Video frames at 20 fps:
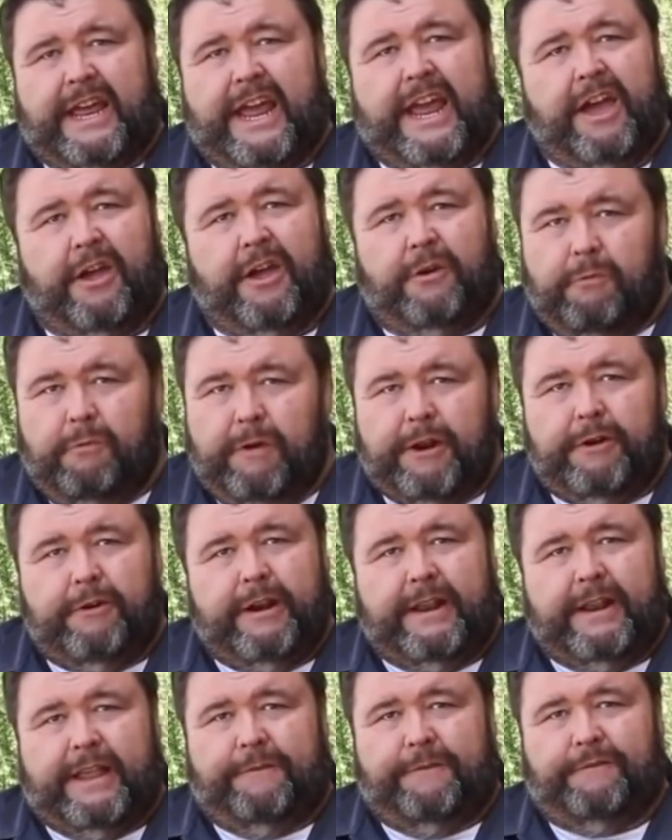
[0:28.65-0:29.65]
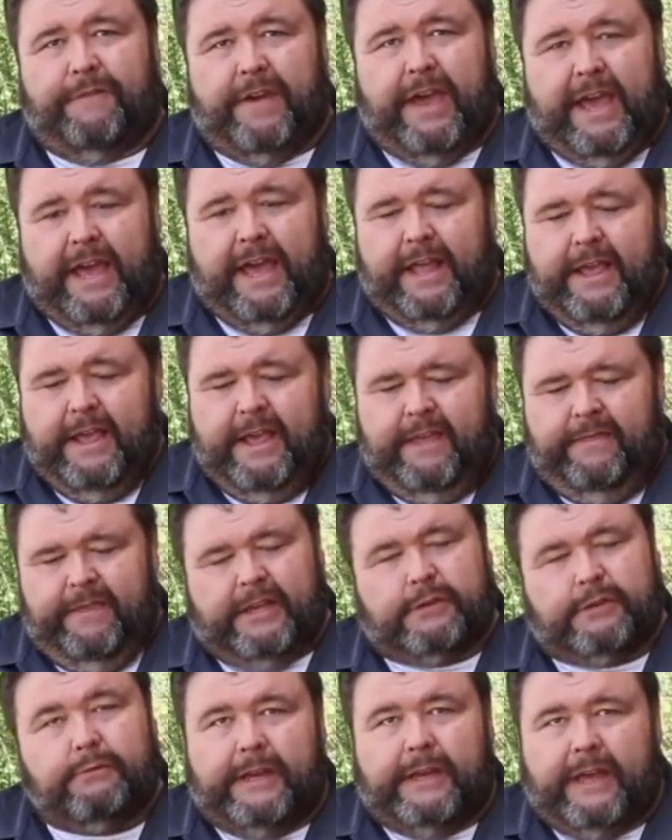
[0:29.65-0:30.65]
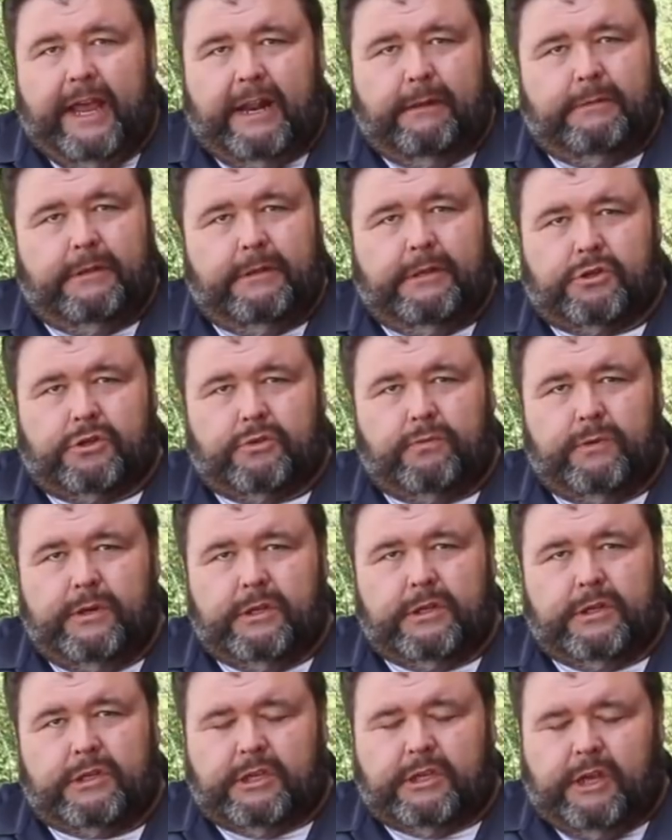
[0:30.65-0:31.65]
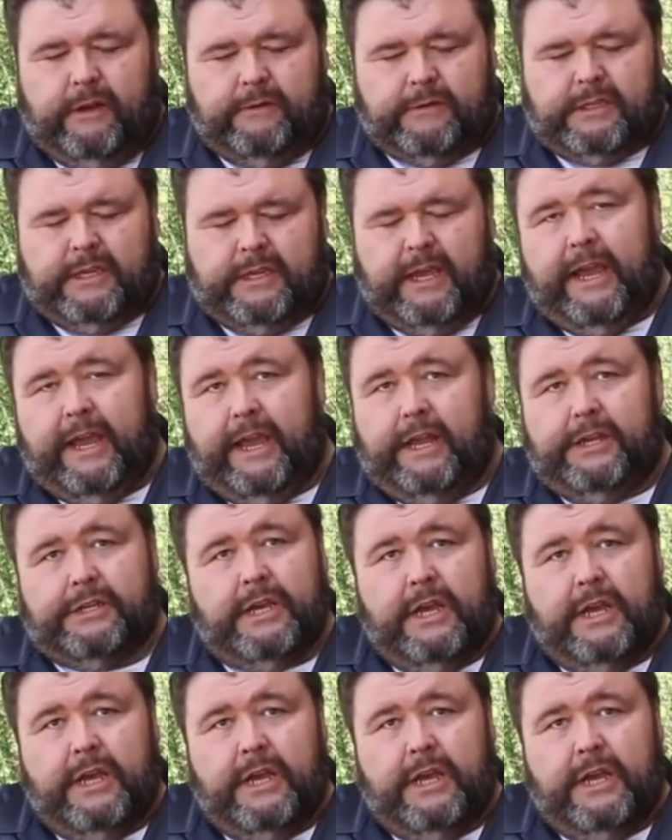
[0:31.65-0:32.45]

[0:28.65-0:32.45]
by this giant teddy bear of a man with the cutest accent on earth.